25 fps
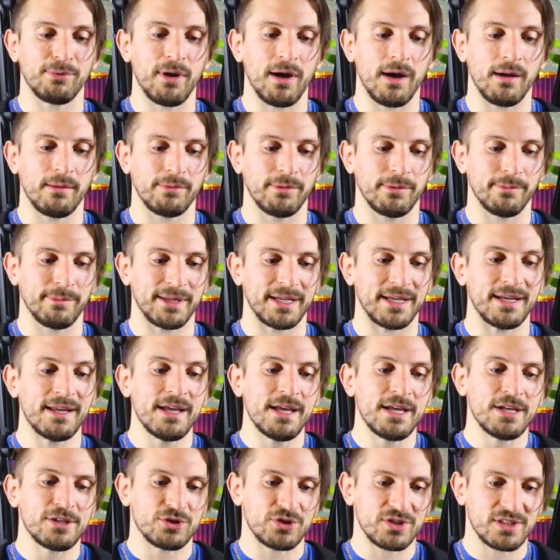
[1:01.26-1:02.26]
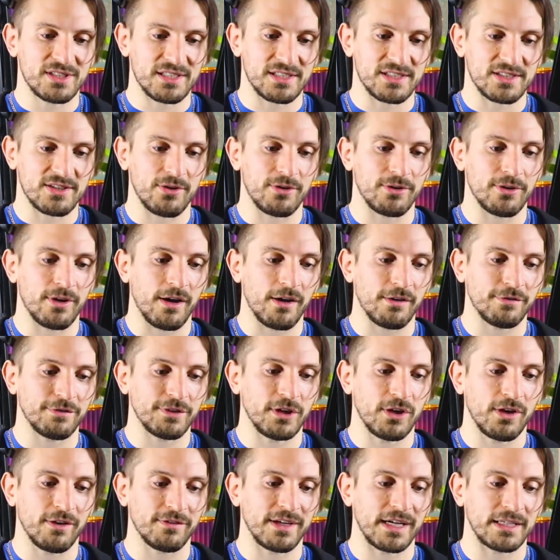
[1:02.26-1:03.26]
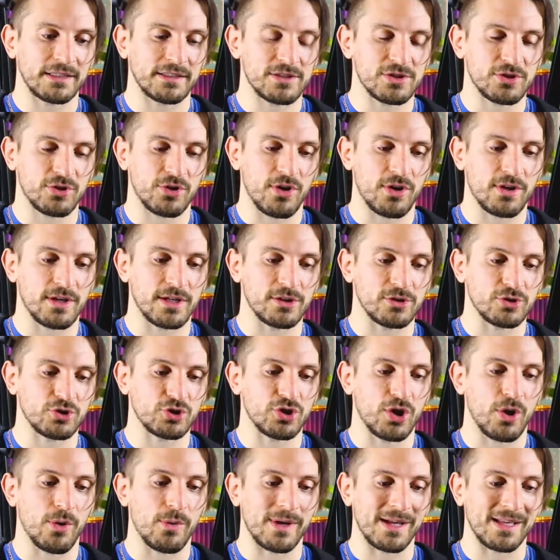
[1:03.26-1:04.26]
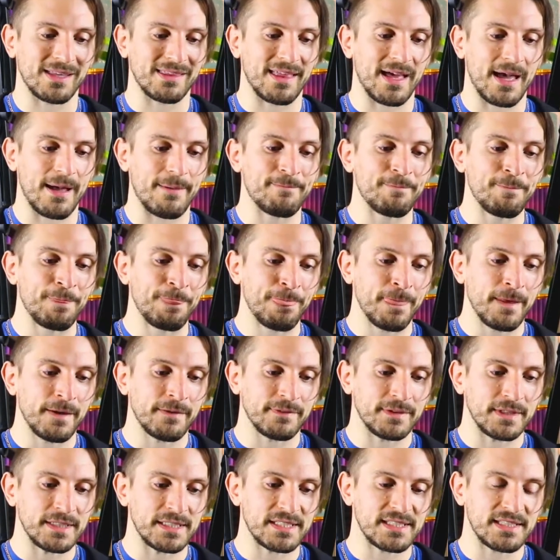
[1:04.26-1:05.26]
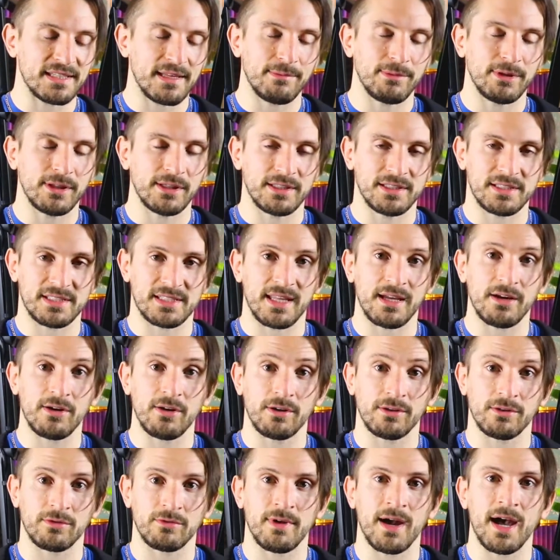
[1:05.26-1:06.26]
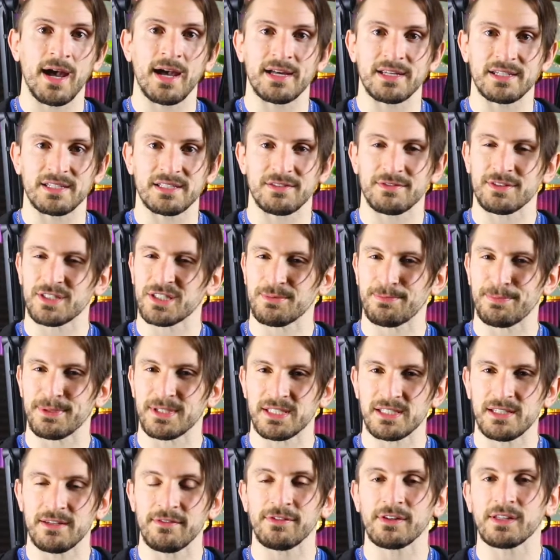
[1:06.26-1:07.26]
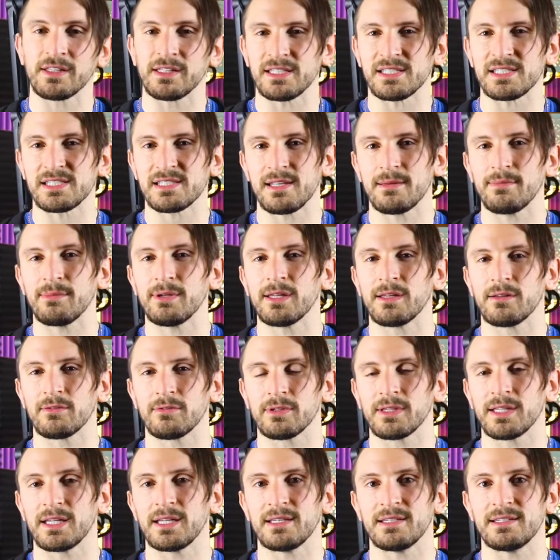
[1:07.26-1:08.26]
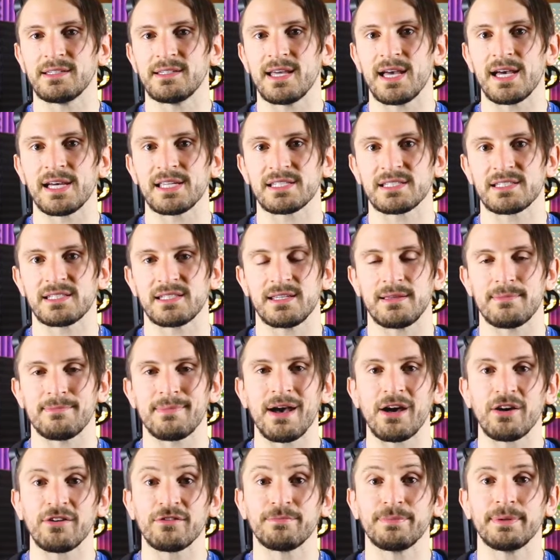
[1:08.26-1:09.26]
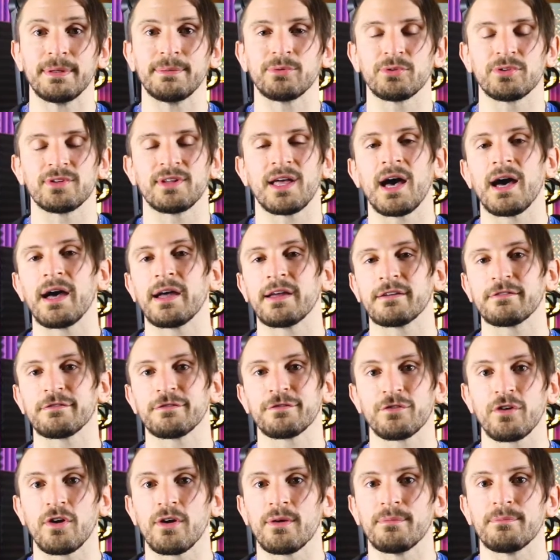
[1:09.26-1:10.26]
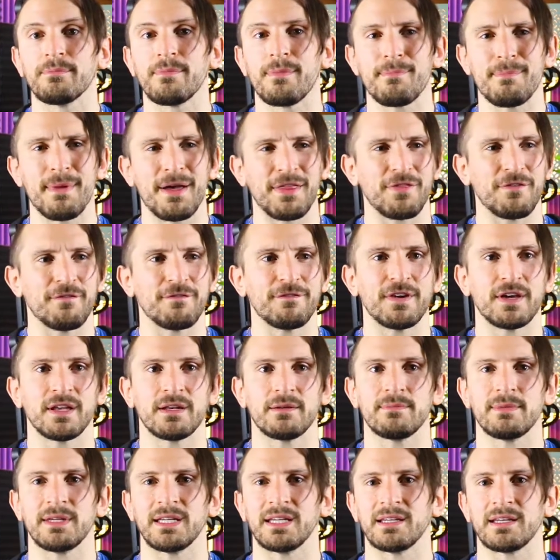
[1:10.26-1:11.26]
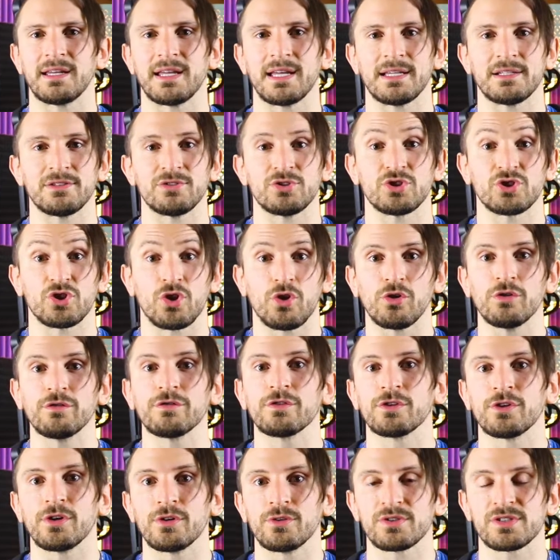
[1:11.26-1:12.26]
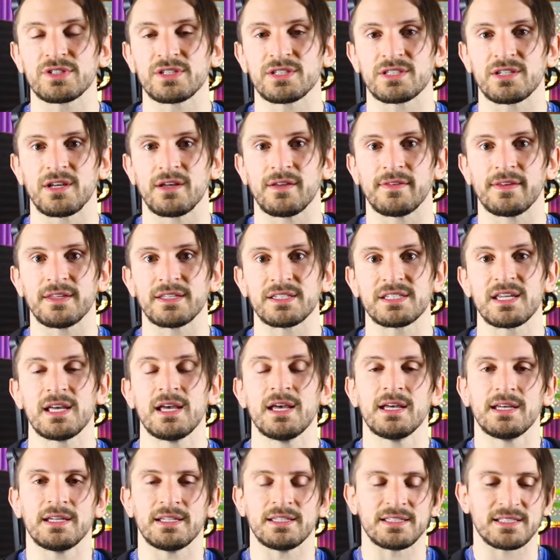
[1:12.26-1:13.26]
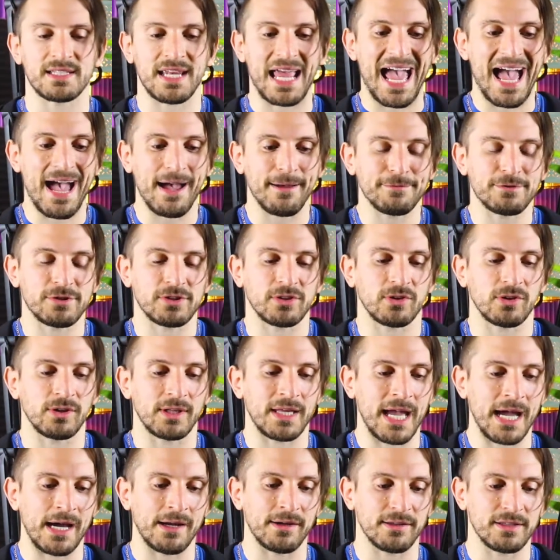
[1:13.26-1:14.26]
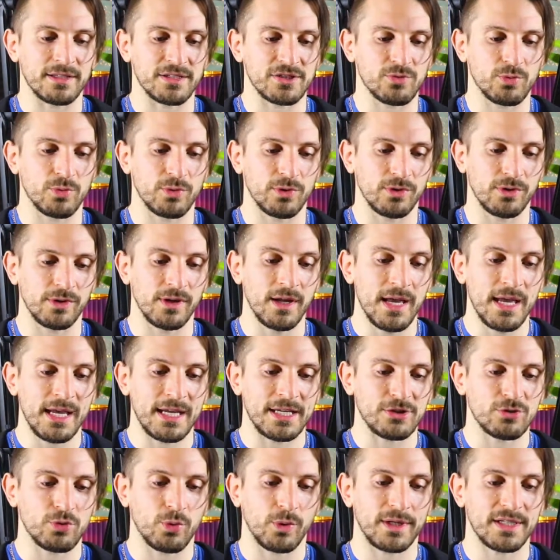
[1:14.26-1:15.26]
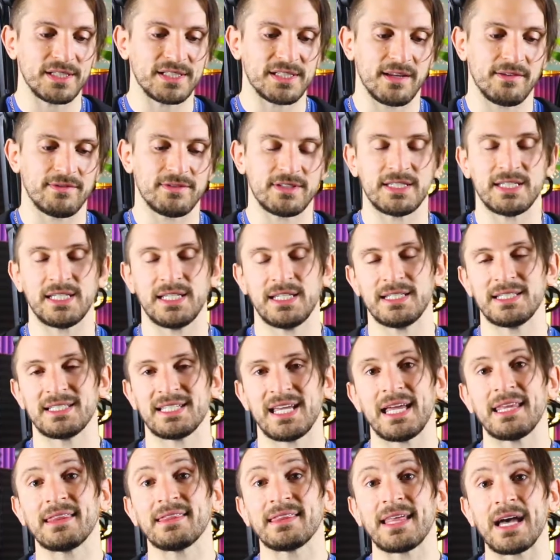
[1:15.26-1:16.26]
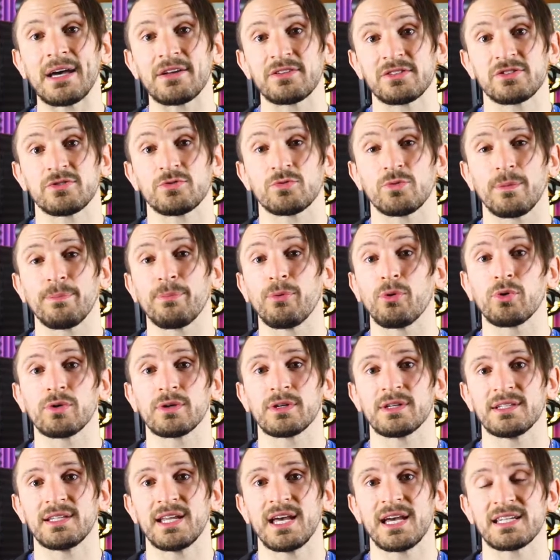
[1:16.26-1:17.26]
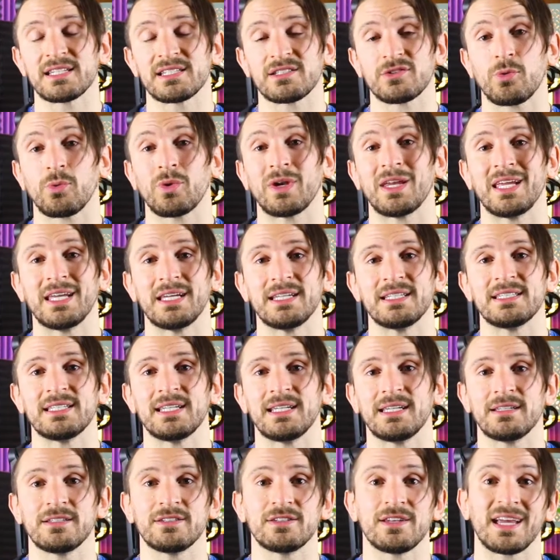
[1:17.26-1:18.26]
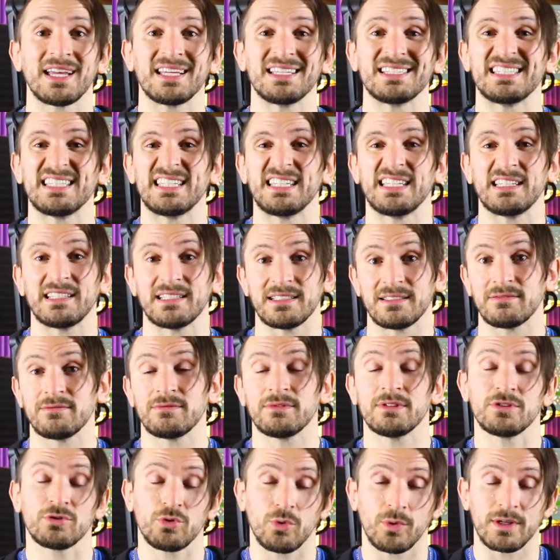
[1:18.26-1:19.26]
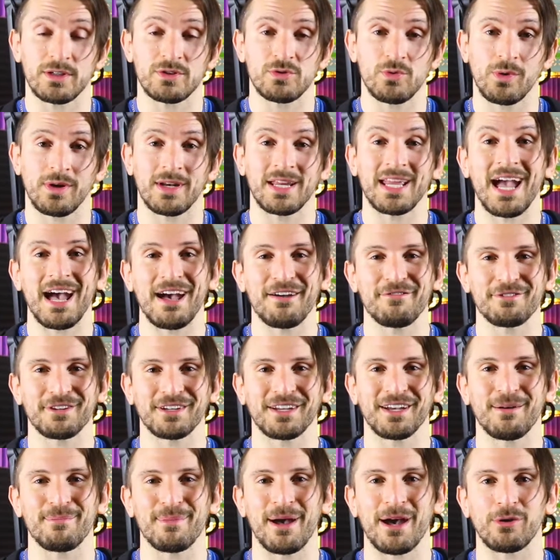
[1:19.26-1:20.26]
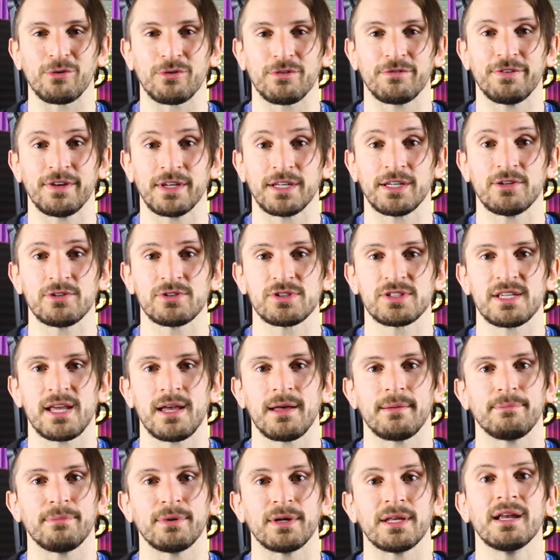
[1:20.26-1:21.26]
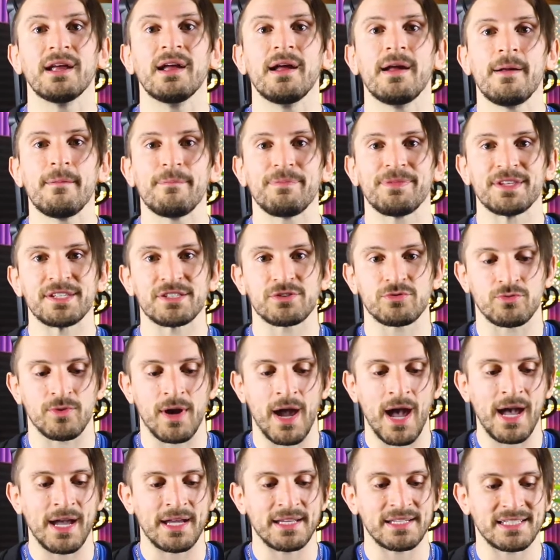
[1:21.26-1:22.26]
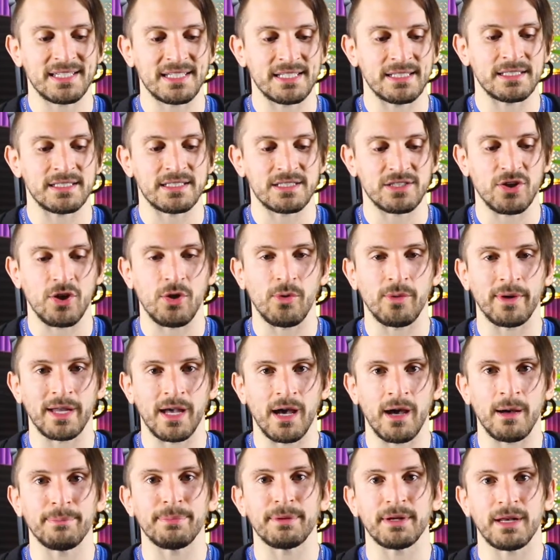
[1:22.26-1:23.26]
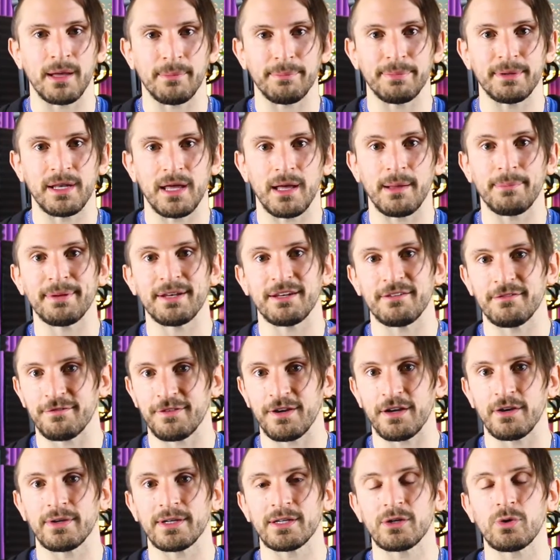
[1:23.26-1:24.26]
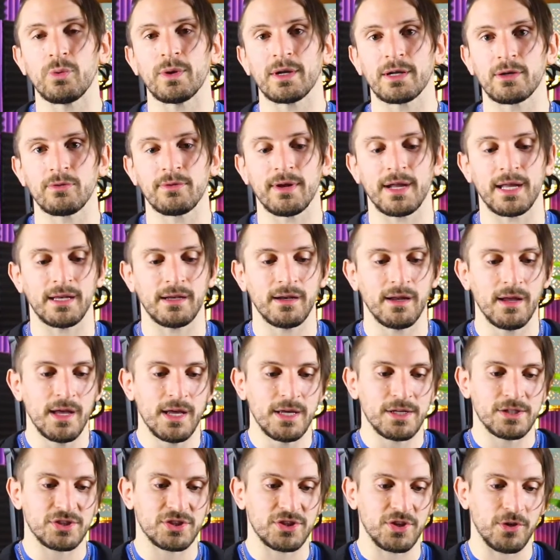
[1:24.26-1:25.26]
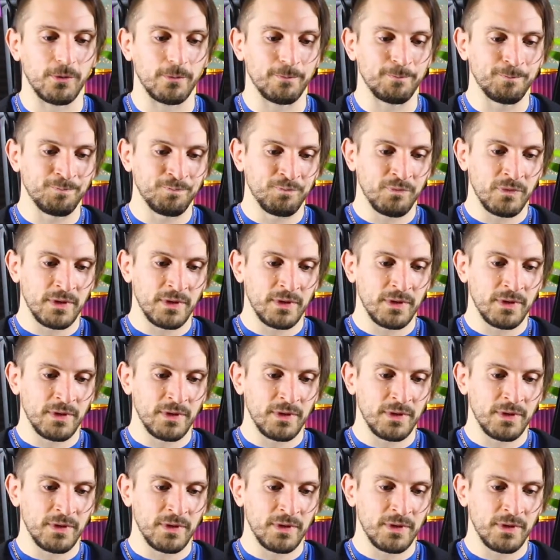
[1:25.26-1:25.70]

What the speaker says: problem, and just to start off, I've got this chart here showing that these stimulants, they're on the rise, specifically stimulant-related deaths. The amount of people dying from methamphetamine and just overdoses on this is absolutely out of this world. In 2017, 10,000 reported deaths. 2018, 19, and 2020 haven't come out with figures yet, but this rise is going up and up and up at a very quick rate. So,